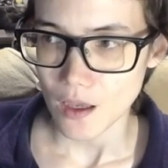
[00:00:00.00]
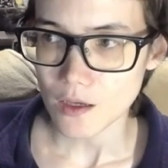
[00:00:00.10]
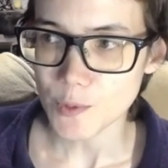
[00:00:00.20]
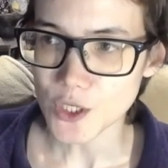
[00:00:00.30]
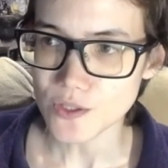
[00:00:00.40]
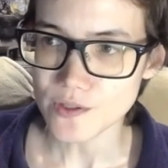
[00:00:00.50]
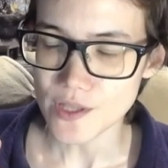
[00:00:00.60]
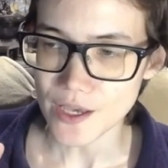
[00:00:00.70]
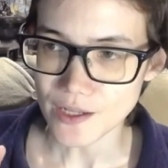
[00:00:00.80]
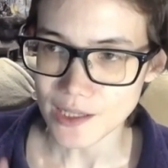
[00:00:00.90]
because
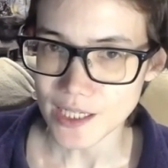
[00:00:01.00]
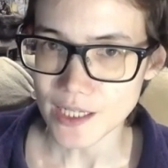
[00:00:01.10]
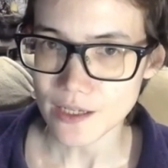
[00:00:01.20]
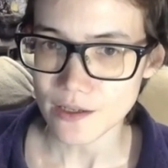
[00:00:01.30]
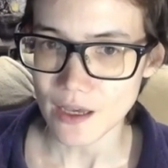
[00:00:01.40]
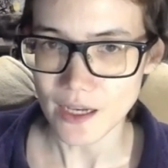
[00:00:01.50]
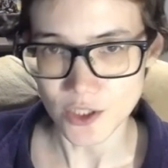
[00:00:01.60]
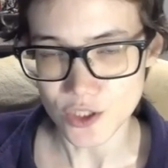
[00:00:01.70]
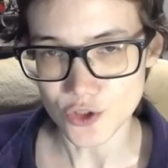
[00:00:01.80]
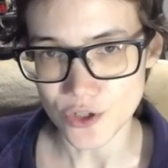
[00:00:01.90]
the clinic
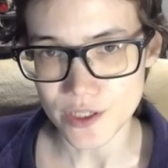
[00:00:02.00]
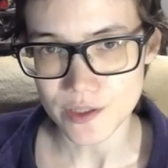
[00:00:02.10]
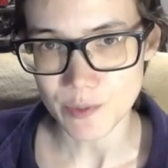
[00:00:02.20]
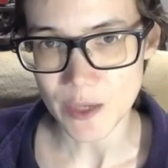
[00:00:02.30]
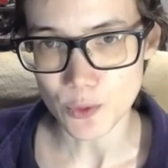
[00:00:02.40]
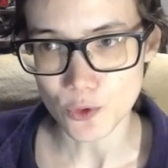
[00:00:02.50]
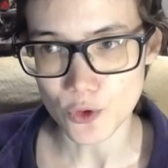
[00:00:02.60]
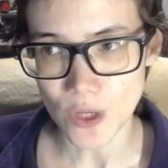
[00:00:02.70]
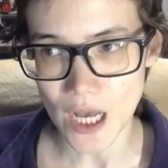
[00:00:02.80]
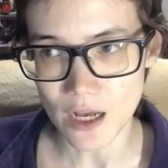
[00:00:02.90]
actually treats people
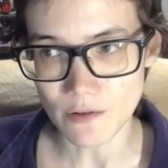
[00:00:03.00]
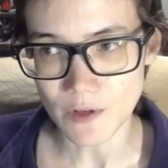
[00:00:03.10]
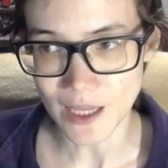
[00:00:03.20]
who have,